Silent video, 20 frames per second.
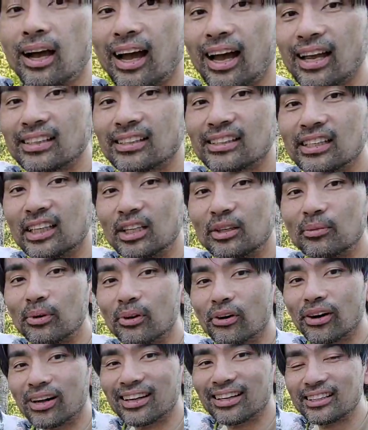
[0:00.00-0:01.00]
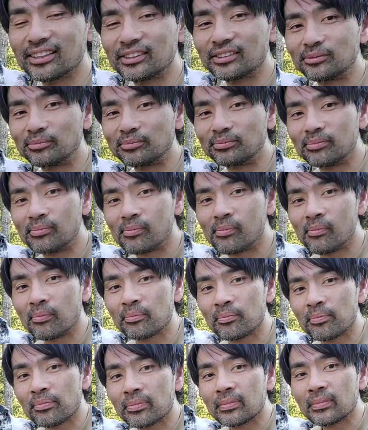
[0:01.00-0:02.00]
Hi, silly boy.
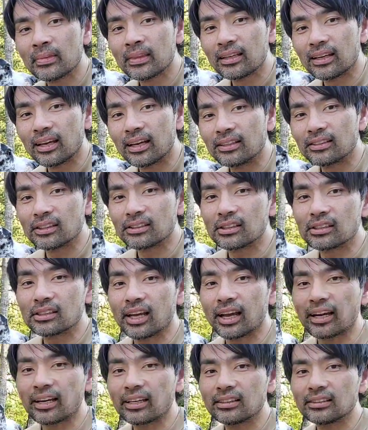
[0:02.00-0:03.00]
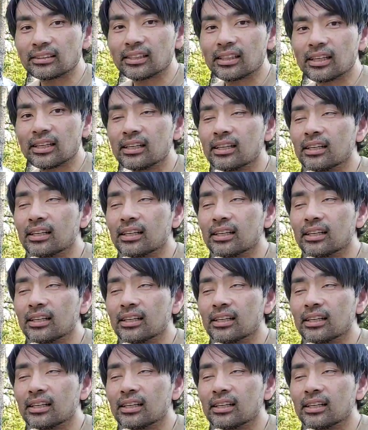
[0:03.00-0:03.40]
Okay, just a second.